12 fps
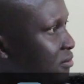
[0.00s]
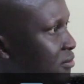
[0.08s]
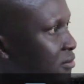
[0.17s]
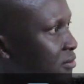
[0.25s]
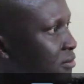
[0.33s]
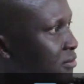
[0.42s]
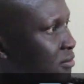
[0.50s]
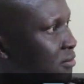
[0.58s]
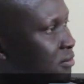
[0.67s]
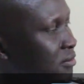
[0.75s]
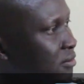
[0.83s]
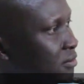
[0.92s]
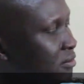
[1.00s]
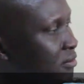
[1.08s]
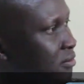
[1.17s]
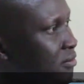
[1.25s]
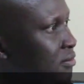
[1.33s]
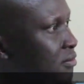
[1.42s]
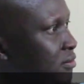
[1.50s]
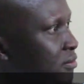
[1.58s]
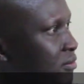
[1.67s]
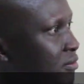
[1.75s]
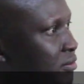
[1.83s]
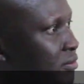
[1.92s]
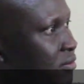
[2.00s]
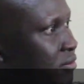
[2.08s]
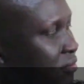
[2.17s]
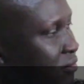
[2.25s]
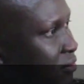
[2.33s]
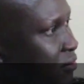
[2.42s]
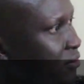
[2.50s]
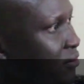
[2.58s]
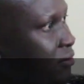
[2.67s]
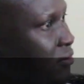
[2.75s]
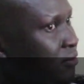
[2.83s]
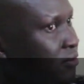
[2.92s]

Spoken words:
still on your party, we would like to speak on that a little bit,